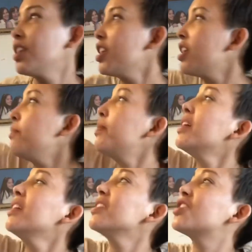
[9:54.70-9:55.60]
You could
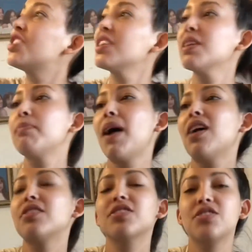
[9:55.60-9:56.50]
put chili
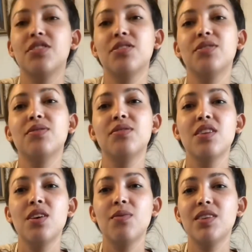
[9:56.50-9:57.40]
powder too,
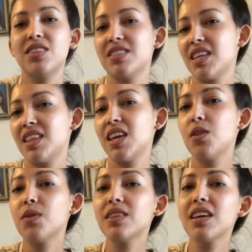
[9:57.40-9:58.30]
which is I
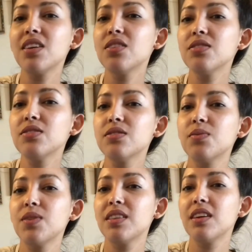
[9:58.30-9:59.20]
think what they
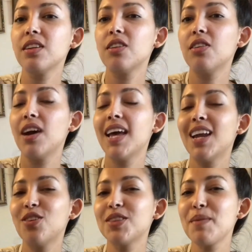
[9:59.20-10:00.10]
use, what the
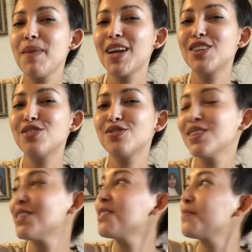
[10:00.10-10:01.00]
Elote man
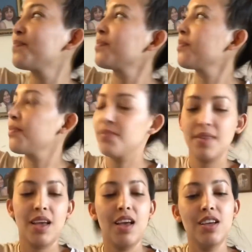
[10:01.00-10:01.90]
uses.
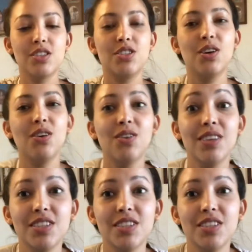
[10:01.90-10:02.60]
So